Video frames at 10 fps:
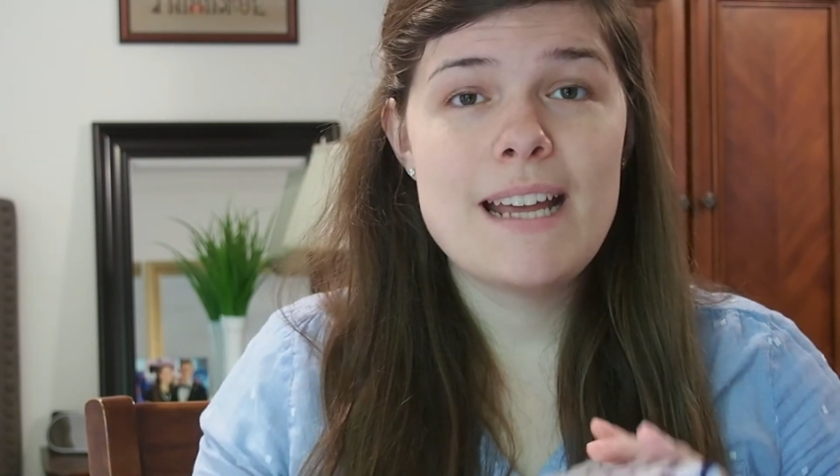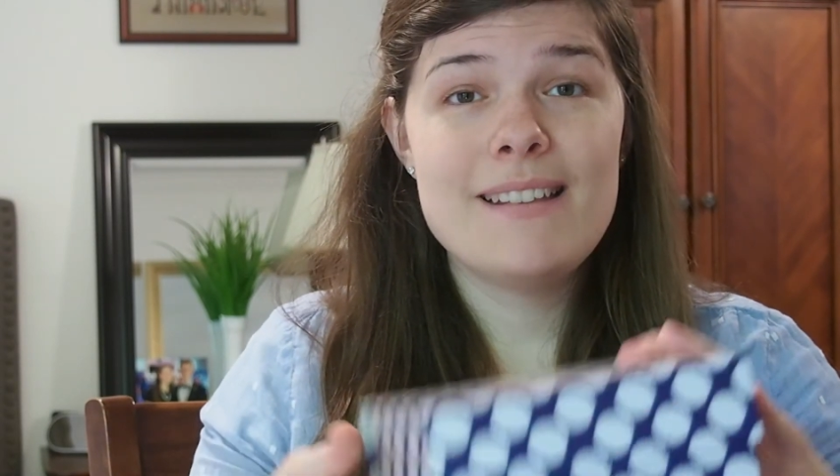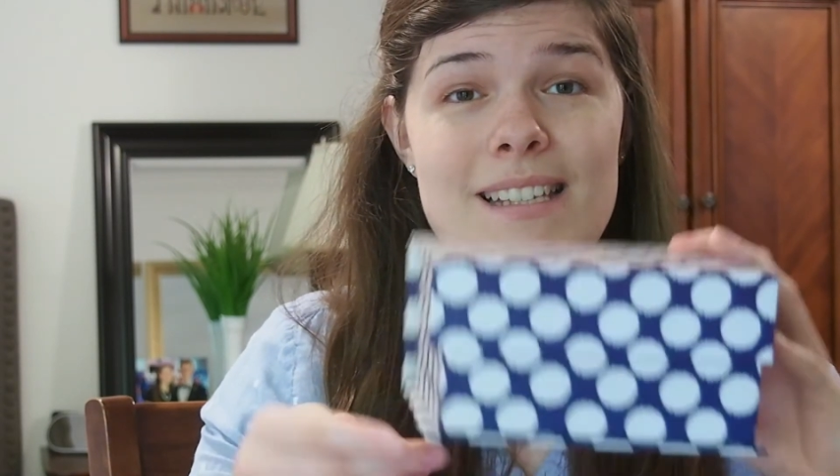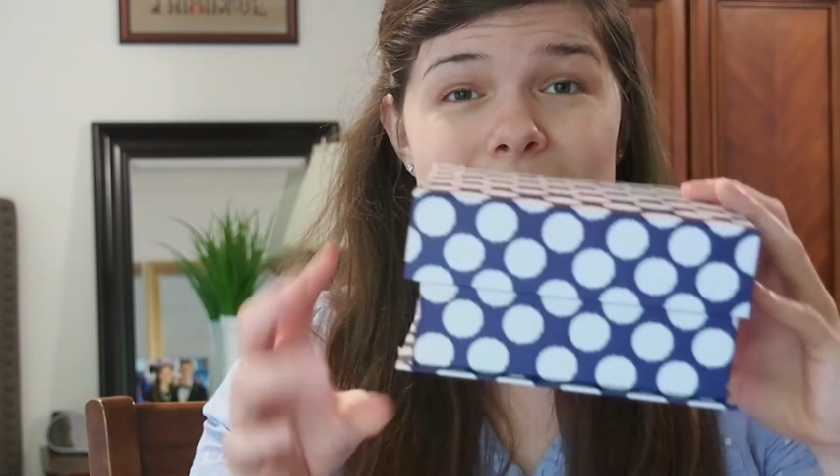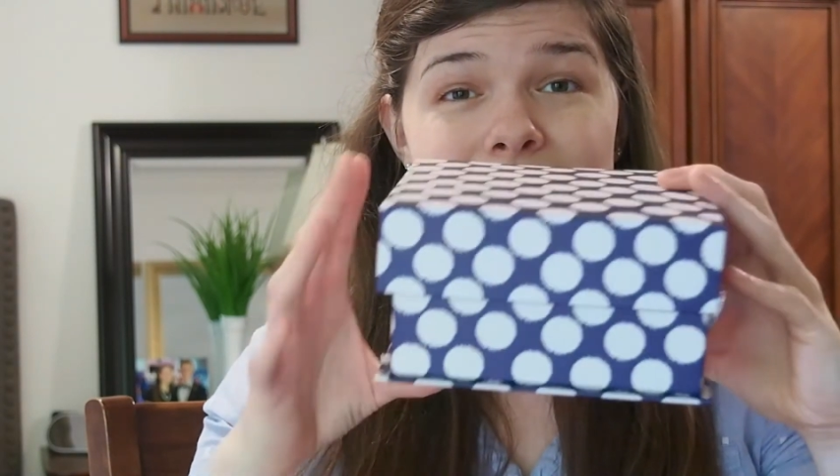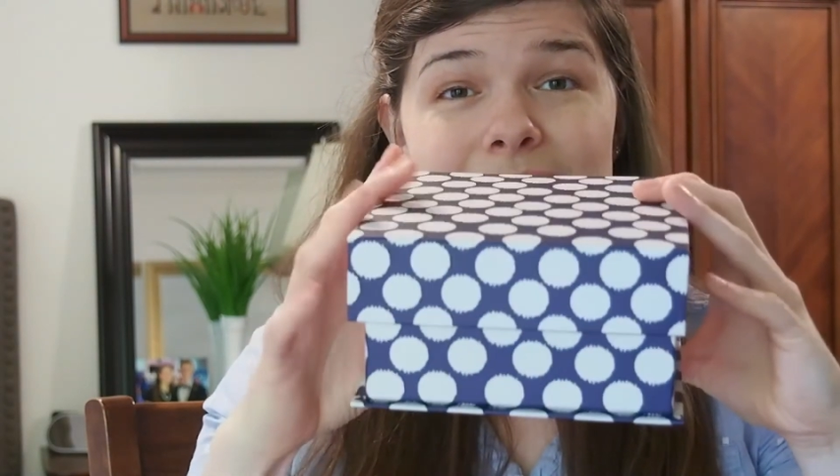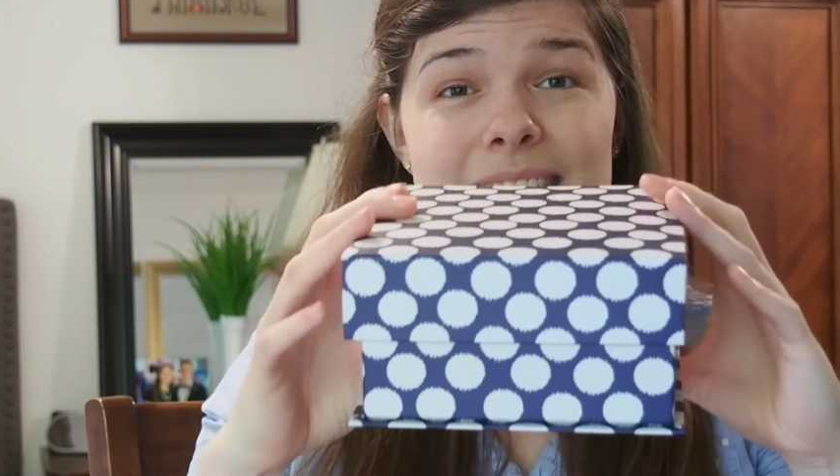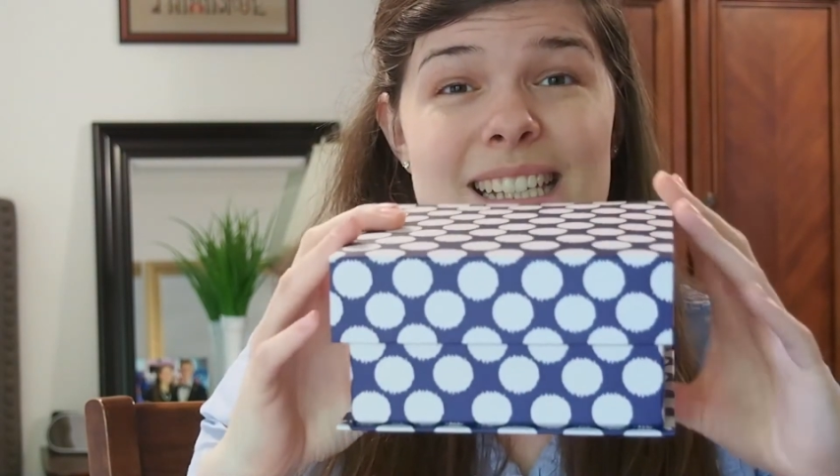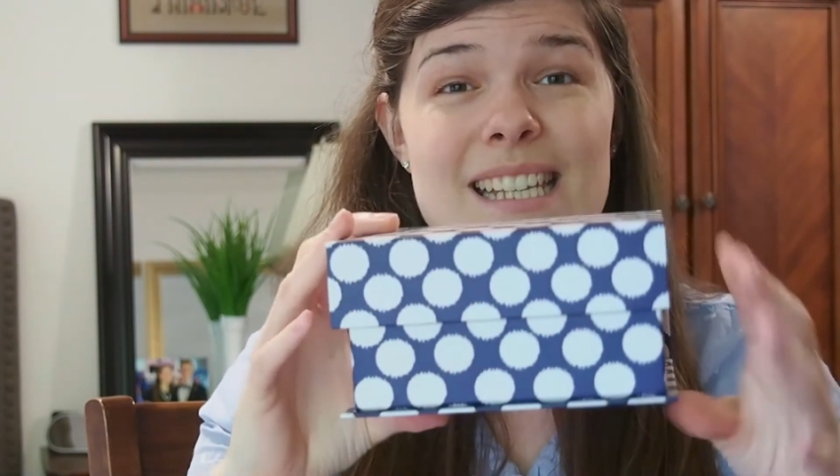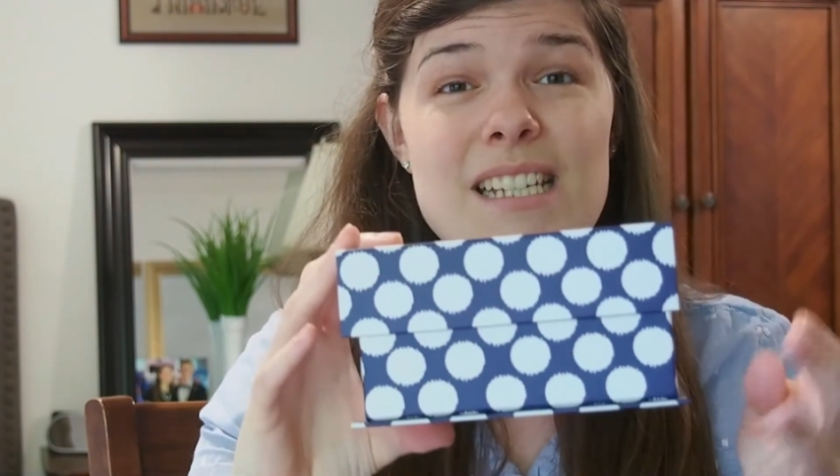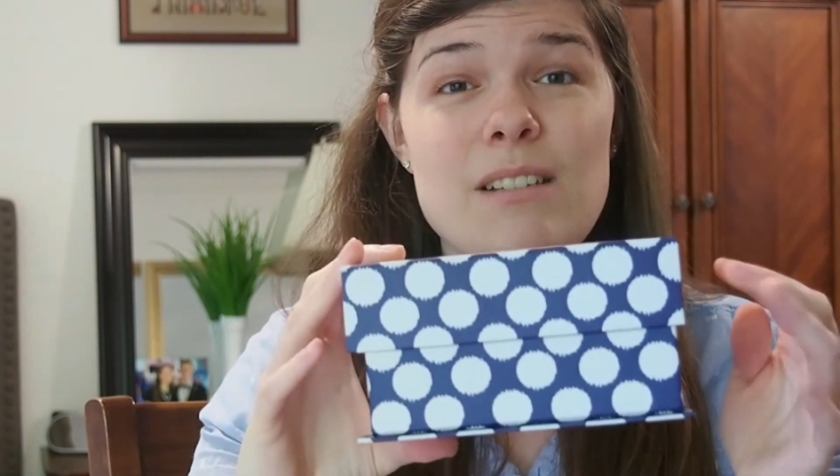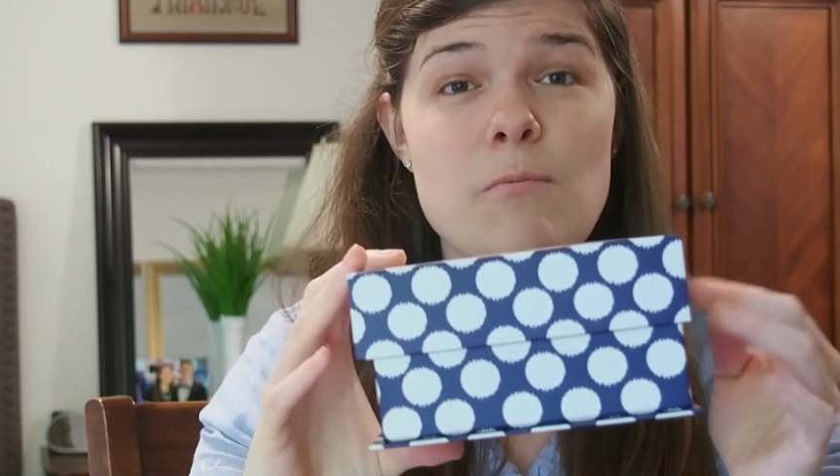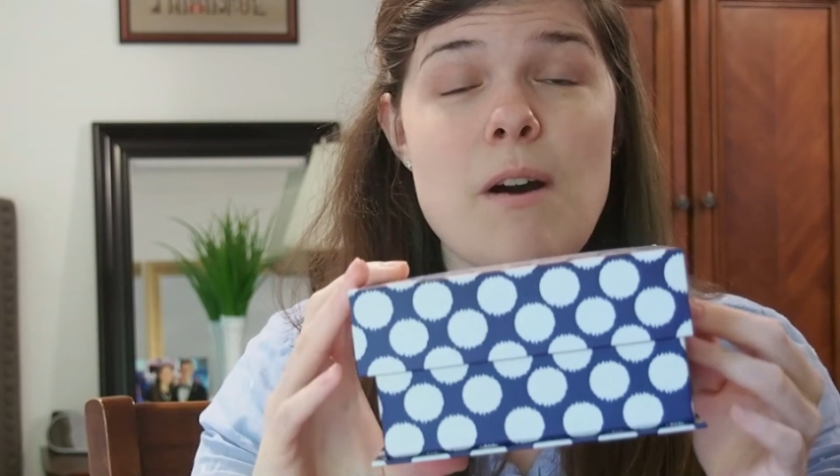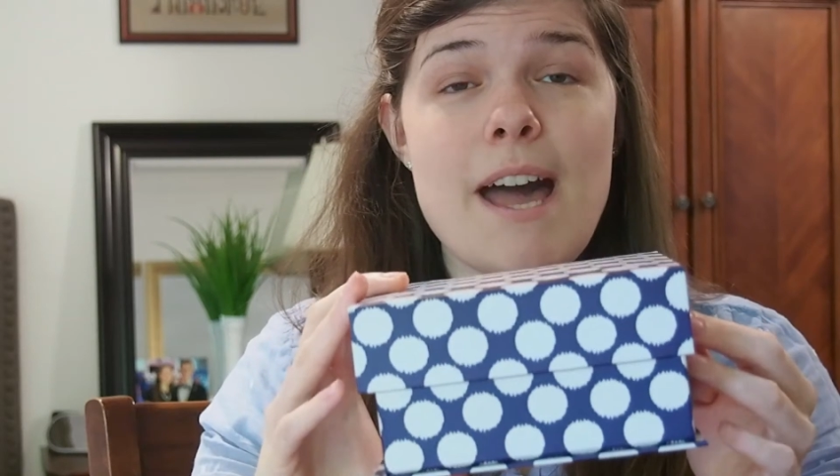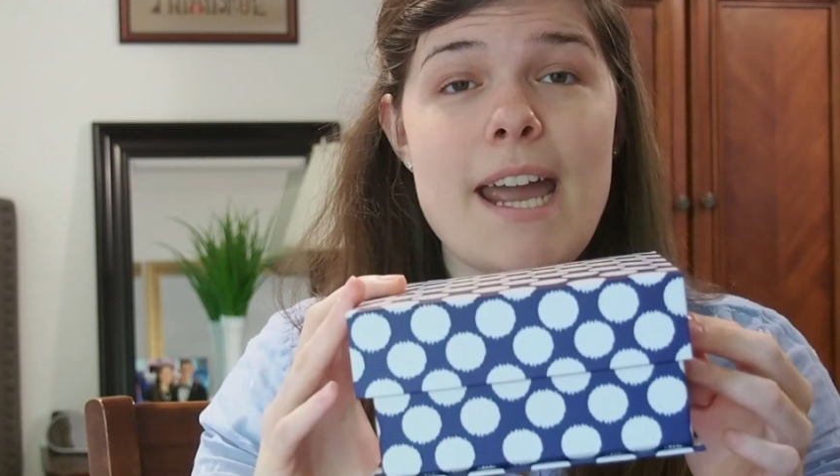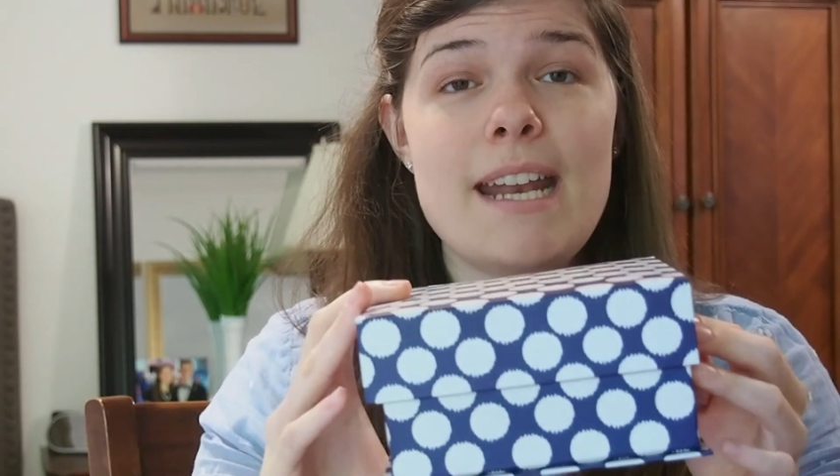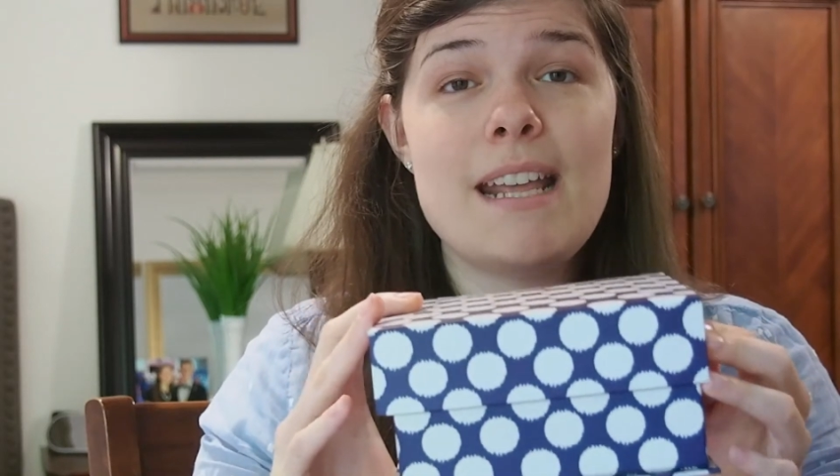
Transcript: this is only 6 inches wide,